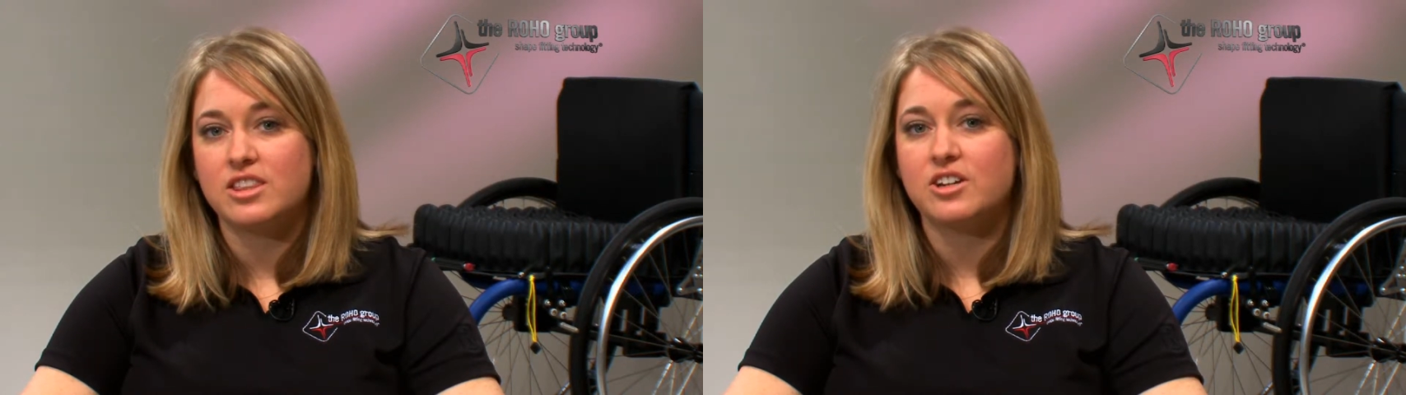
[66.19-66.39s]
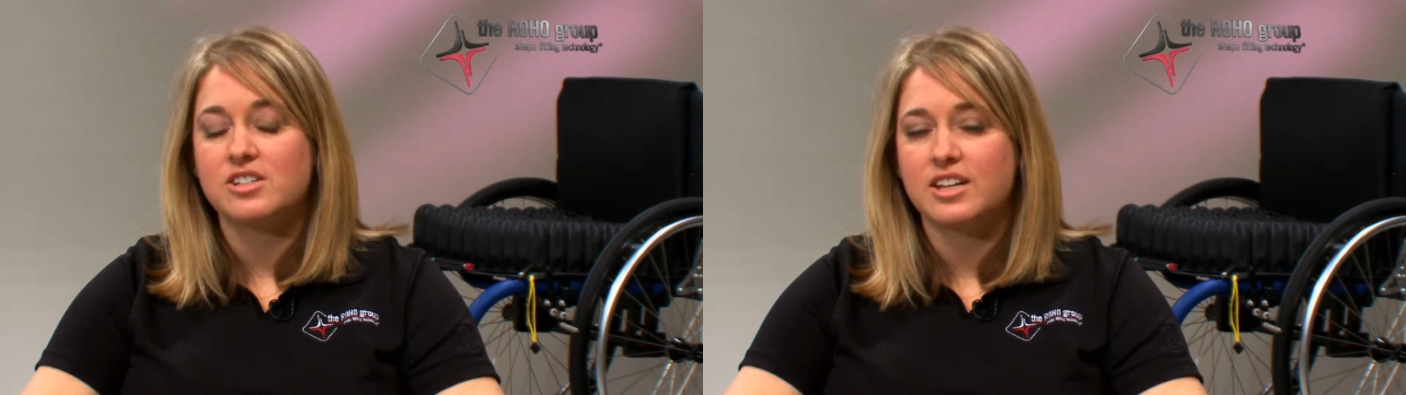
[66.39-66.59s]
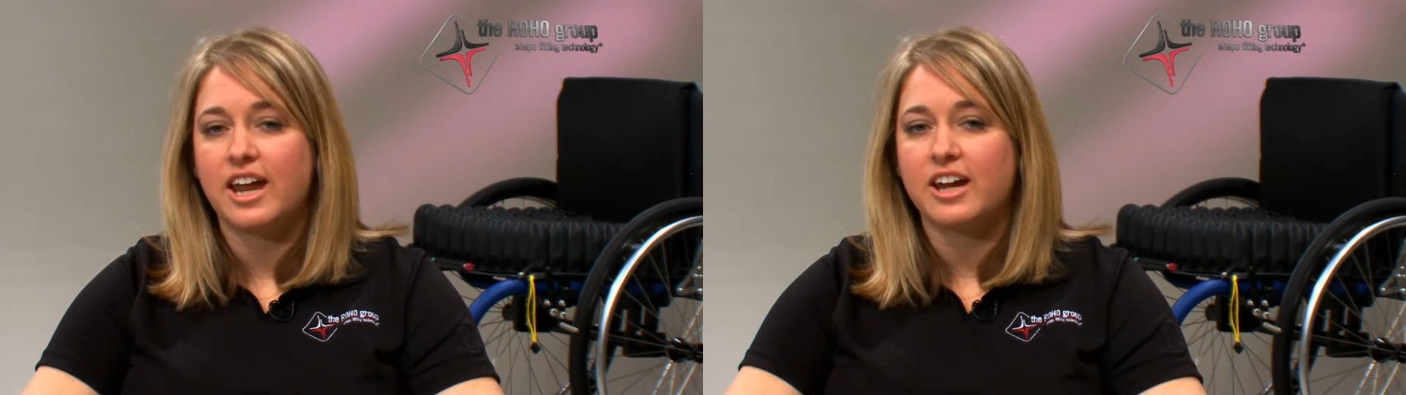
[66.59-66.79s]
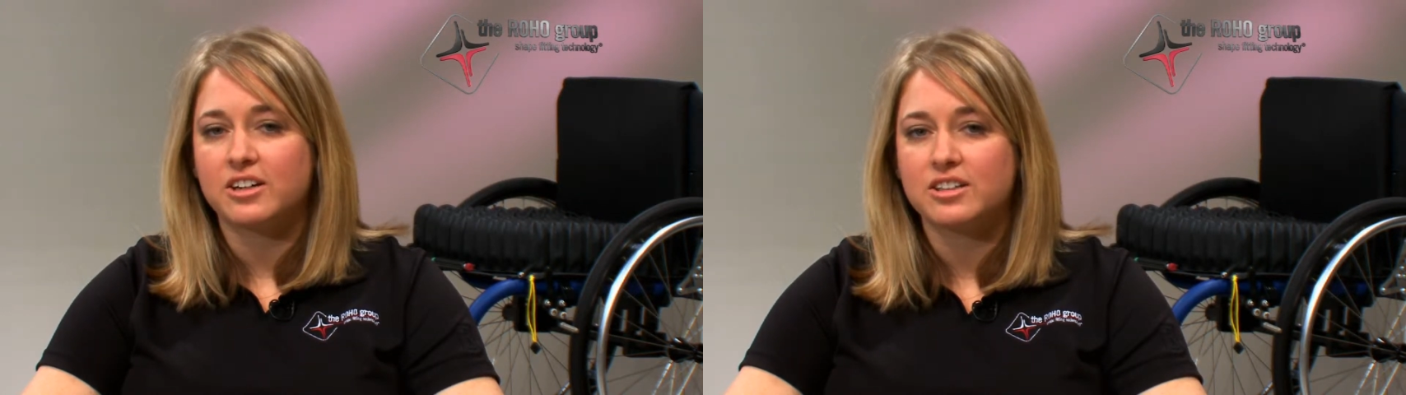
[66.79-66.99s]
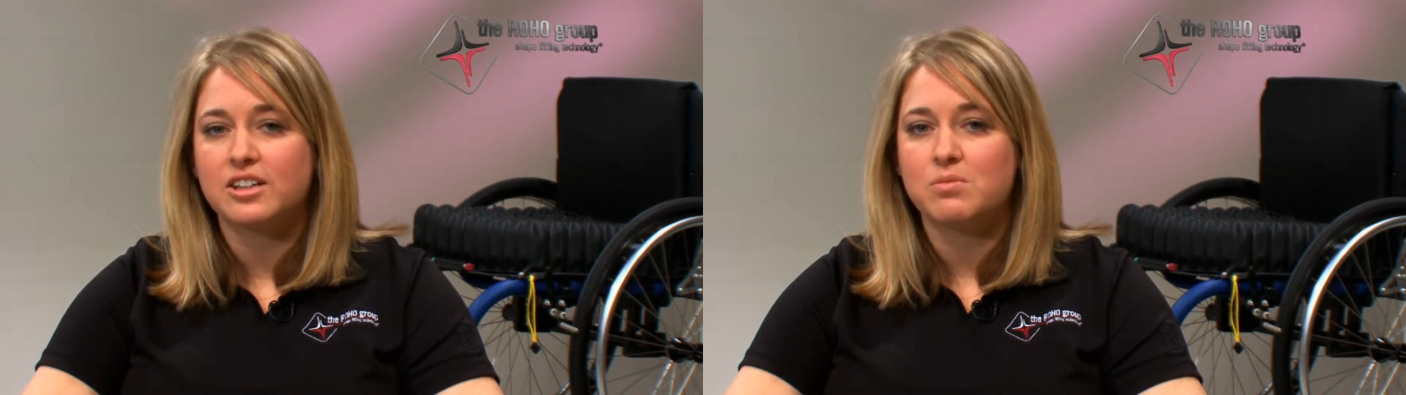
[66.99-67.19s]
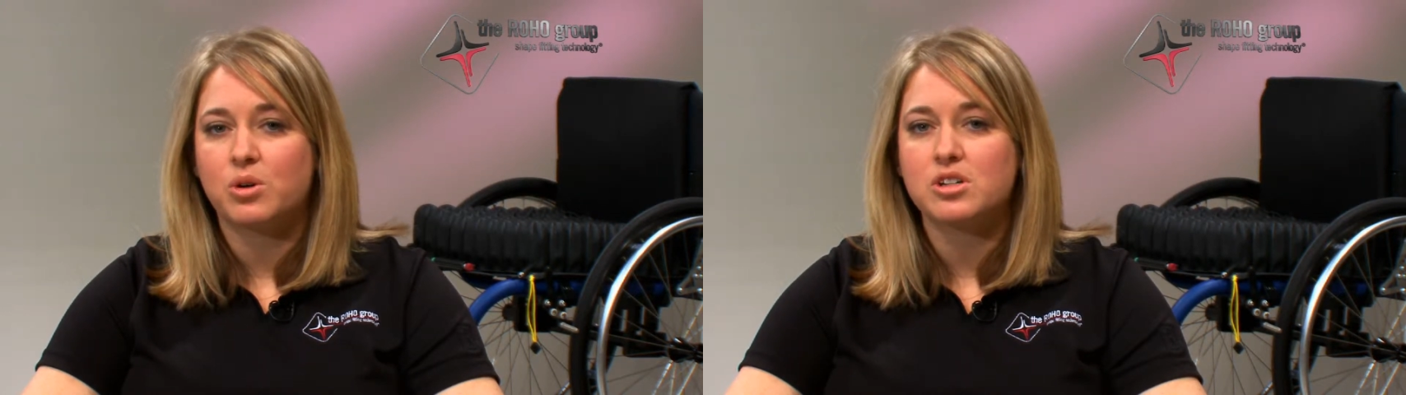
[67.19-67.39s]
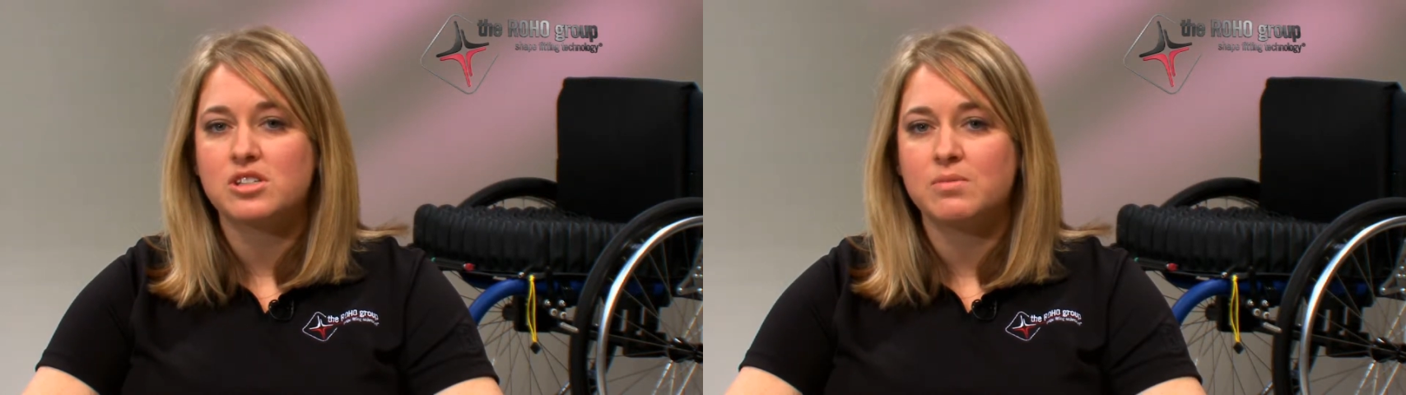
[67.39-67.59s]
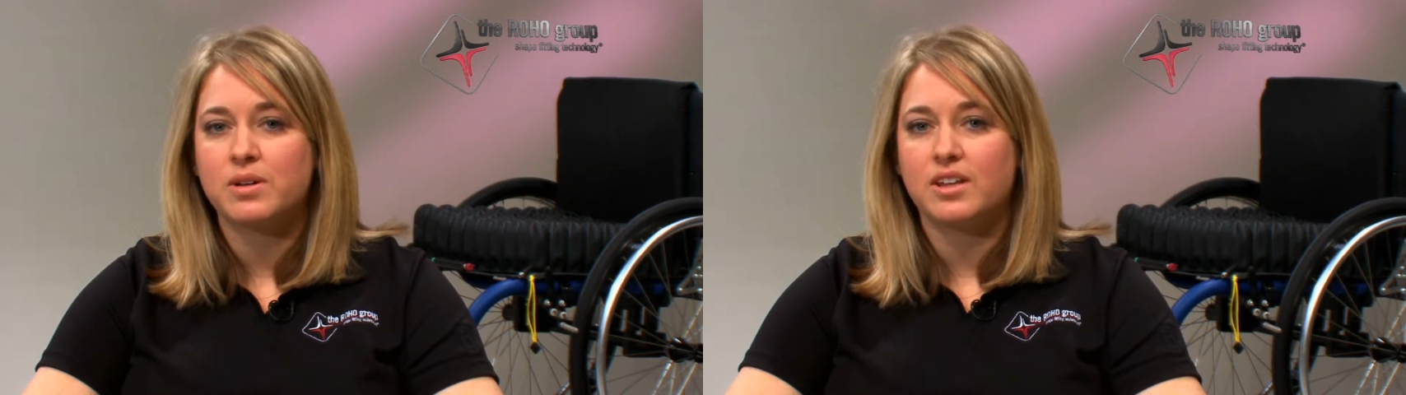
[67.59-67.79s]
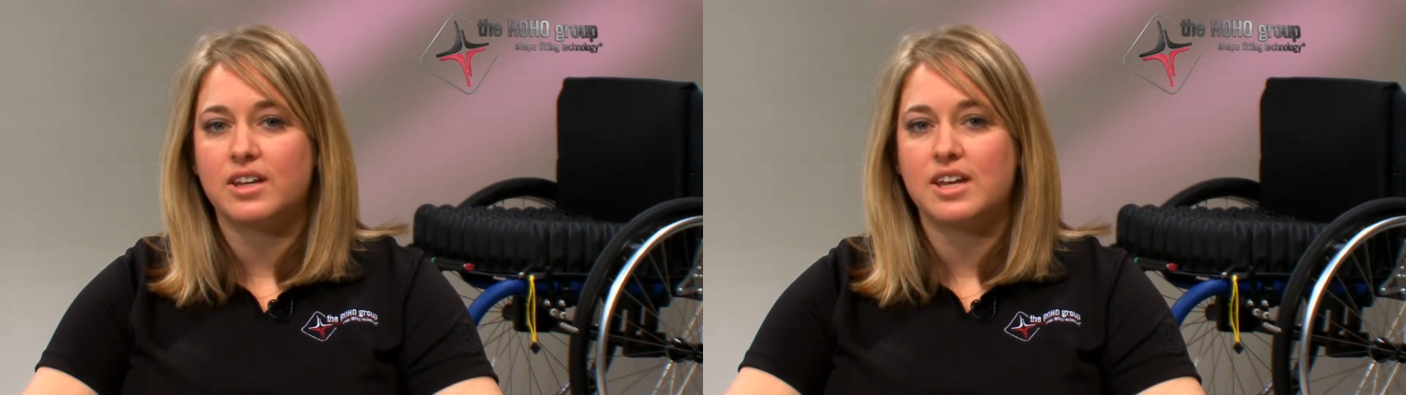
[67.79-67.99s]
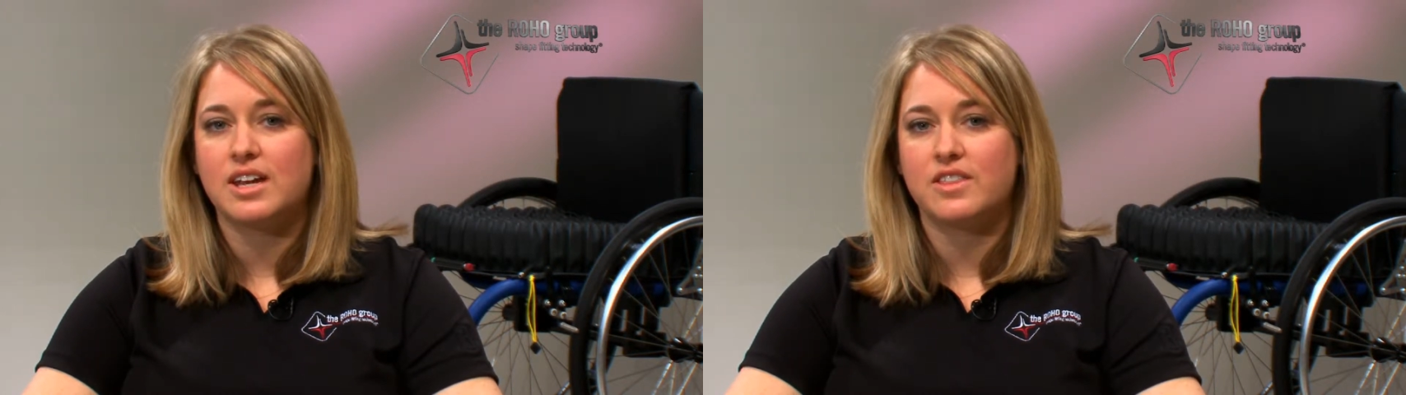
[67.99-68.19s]
there's inherently more
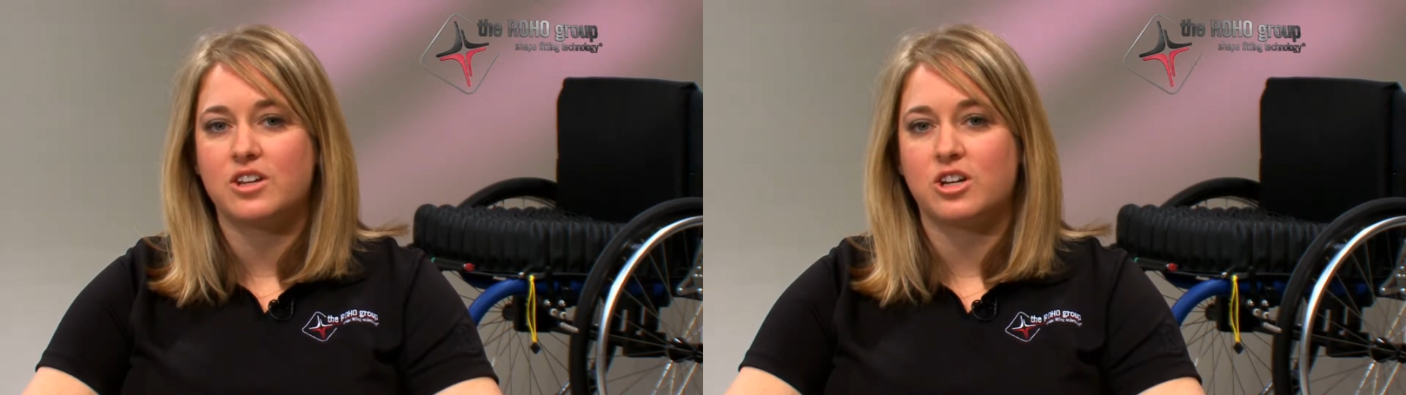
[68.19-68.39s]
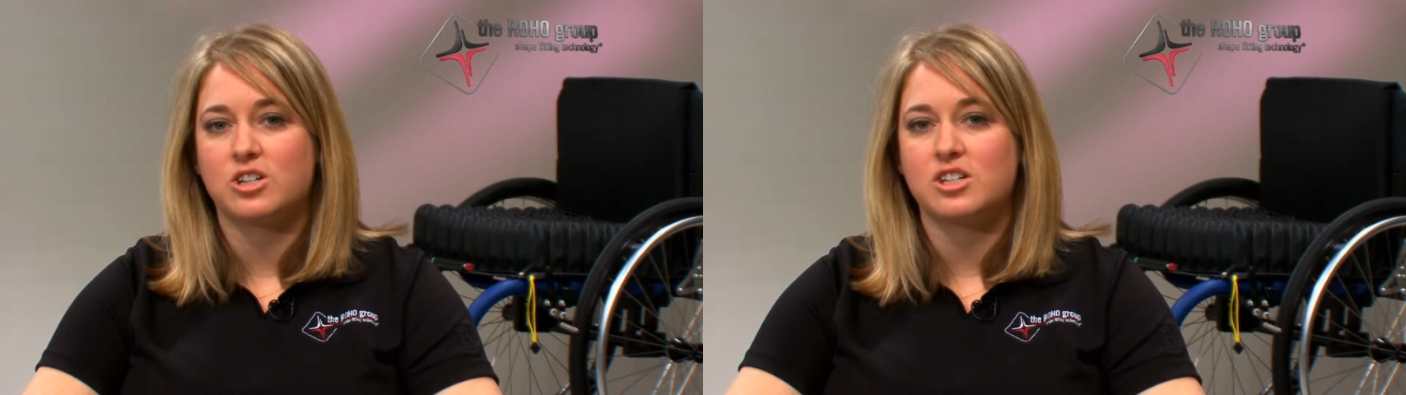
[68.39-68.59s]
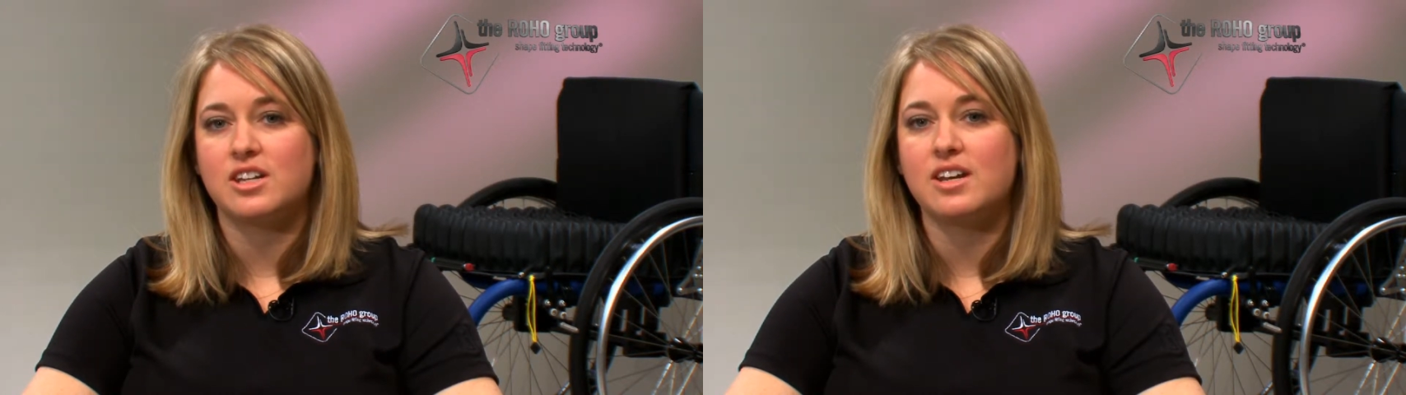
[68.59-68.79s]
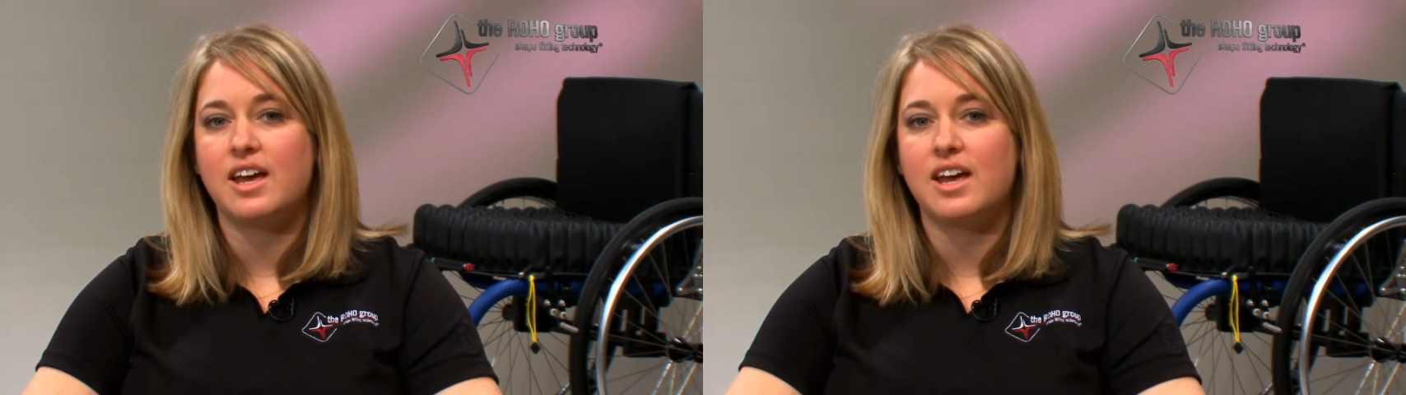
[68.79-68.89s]
stability in the cushion